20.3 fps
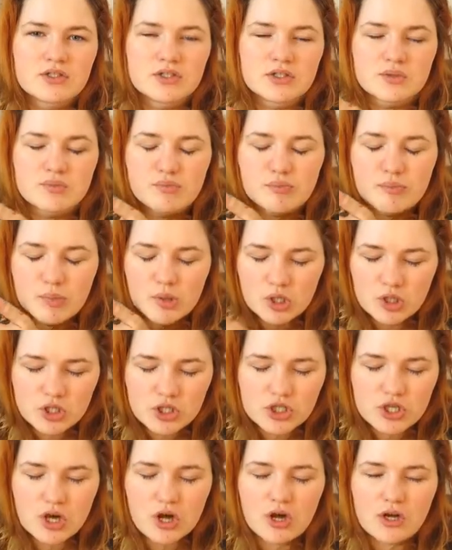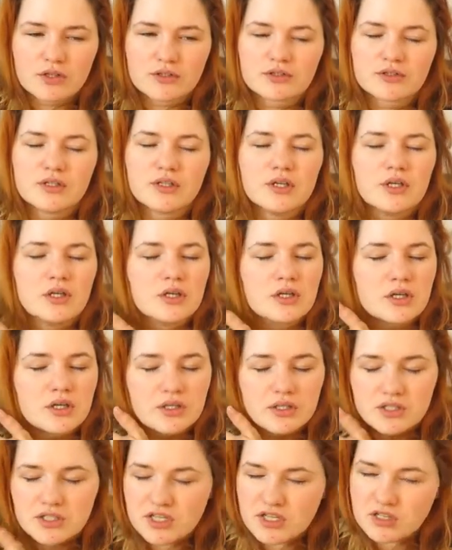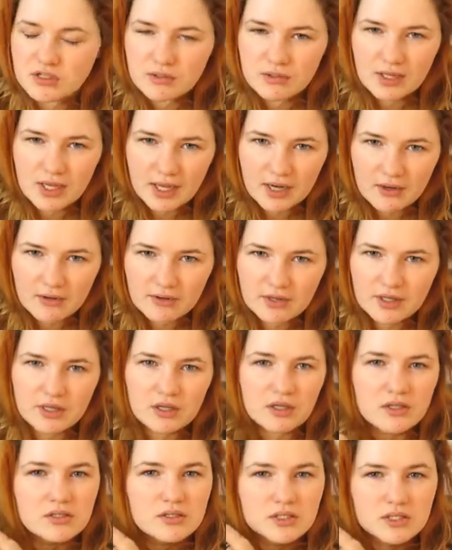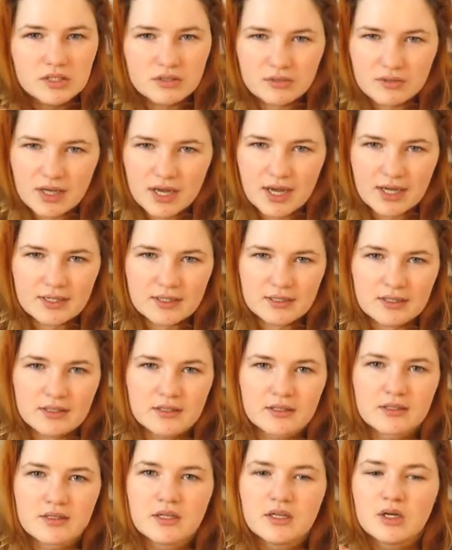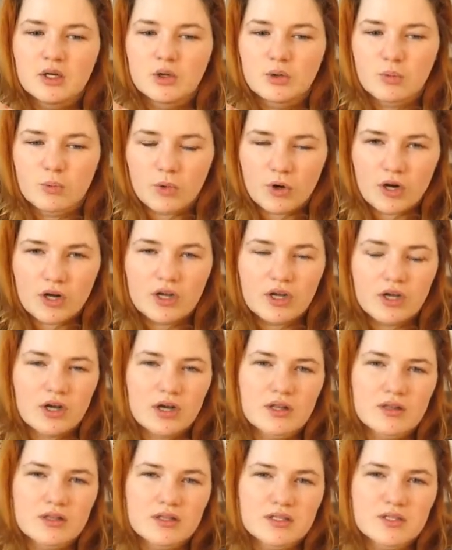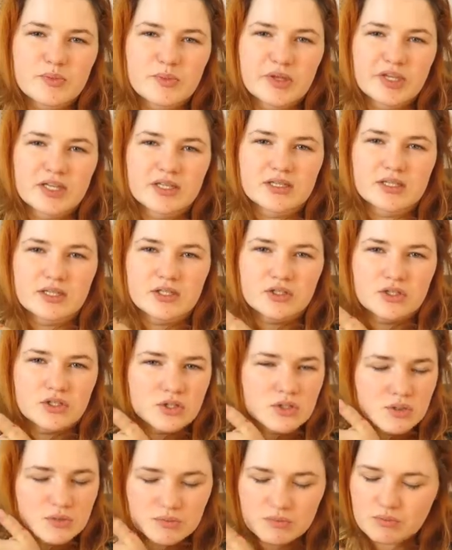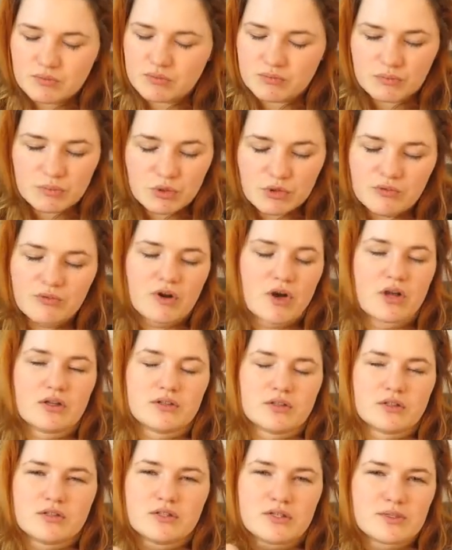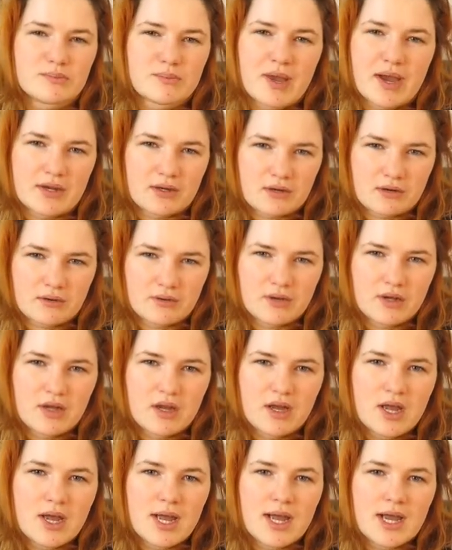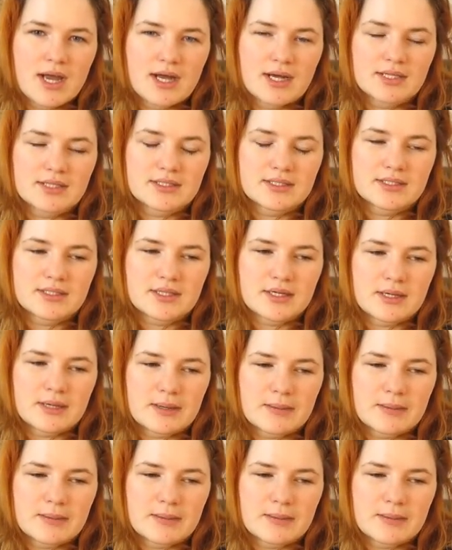just push on, continue layering, continue adding, work on this piece and just move on, it doesn't matter. And